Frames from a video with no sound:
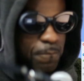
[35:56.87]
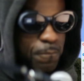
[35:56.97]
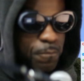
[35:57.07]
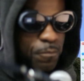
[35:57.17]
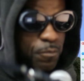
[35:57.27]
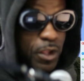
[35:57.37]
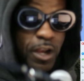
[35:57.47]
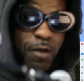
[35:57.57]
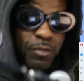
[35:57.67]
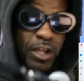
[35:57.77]
they not
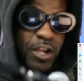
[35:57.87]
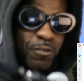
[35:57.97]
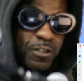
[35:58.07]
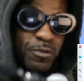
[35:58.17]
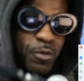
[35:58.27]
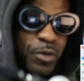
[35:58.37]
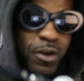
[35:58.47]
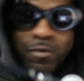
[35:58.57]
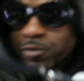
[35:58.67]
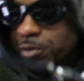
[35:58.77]
playing on this one. We gonna
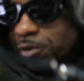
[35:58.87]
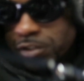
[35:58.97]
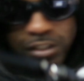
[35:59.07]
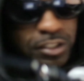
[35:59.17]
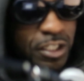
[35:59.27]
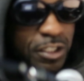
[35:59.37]
take a second.